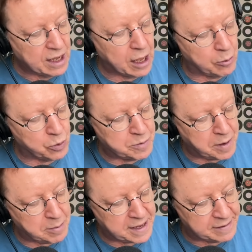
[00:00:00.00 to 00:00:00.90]
Up with
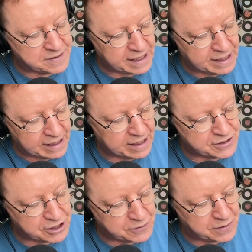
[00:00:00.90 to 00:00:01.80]
BBFC
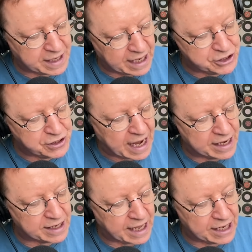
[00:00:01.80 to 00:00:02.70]
certification and
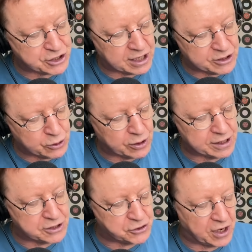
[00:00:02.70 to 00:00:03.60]
occasionally talking
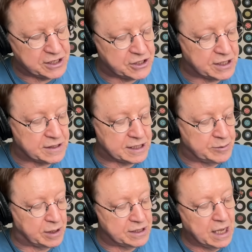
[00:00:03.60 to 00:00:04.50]
to strangers at
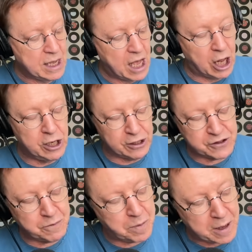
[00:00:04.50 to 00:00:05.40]
cinemas. A lot
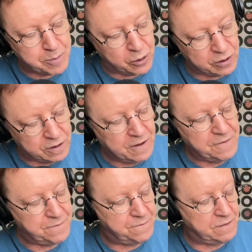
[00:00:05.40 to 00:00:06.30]
of people,
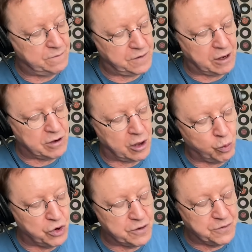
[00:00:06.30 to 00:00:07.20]
Fiona,
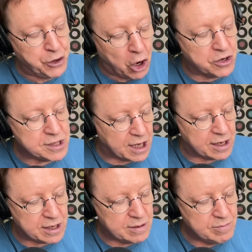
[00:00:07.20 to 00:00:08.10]
would have not
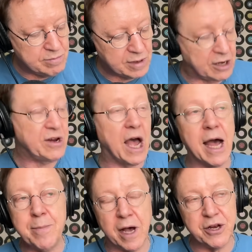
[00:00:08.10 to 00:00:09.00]
done, including I
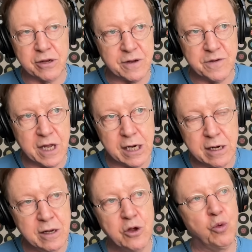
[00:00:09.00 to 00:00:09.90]
might not have done,
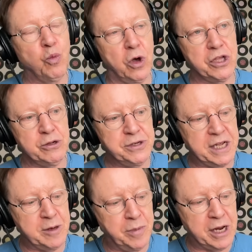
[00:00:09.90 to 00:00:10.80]
what you
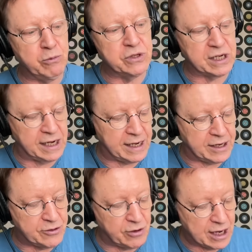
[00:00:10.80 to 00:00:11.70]
did, but it was clearly
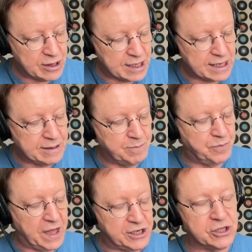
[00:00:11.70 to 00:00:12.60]
the right thing.
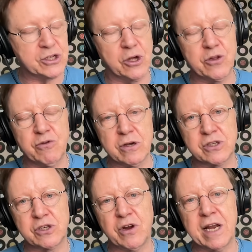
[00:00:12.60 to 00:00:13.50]
They just got the wrong
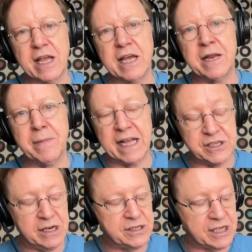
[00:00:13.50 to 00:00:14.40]
screening. And
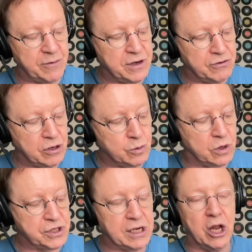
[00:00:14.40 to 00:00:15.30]
imagine a seven-year-old
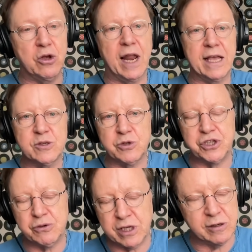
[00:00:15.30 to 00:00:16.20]
watching Long Legs, which
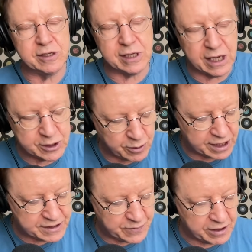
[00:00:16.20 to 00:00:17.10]
you told us last week
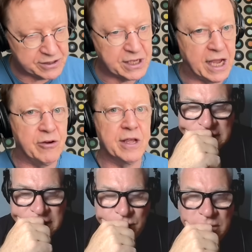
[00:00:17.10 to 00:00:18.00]
is very scary.
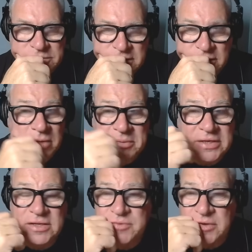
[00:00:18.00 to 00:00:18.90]
Yeah, well done. I mean,
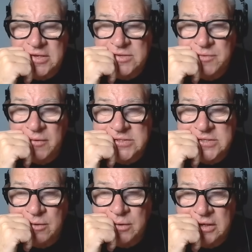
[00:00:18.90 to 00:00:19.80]
it is very
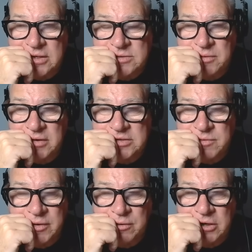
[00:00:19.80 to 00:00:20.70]
scary, and it's
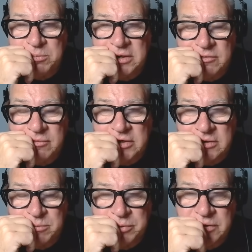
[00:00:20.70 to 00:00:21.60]
very creepy, very
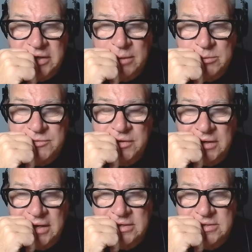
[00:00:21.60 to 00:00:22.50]
kind of brooding
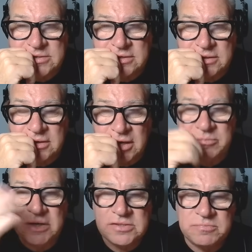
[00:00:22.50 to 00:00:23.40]
atmosphere, and
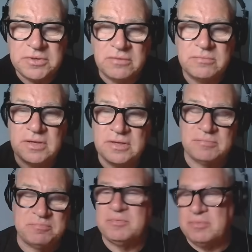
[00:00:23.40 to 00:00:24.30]
it's, you know,
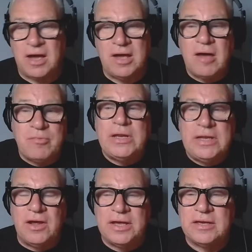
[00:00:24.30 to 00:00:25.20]
I
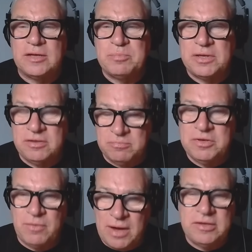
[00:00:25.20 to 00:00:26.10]
really like it. But
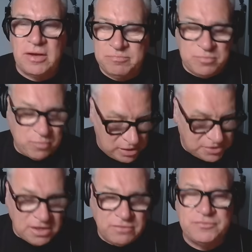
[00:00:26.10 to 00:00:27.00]
well
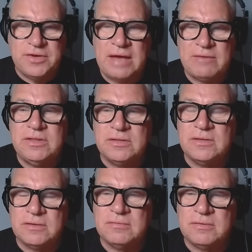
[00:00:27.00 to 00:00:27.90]
done for having
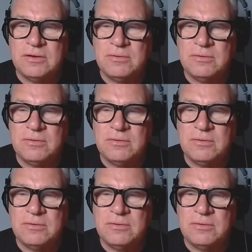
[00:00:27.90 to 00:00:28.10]
the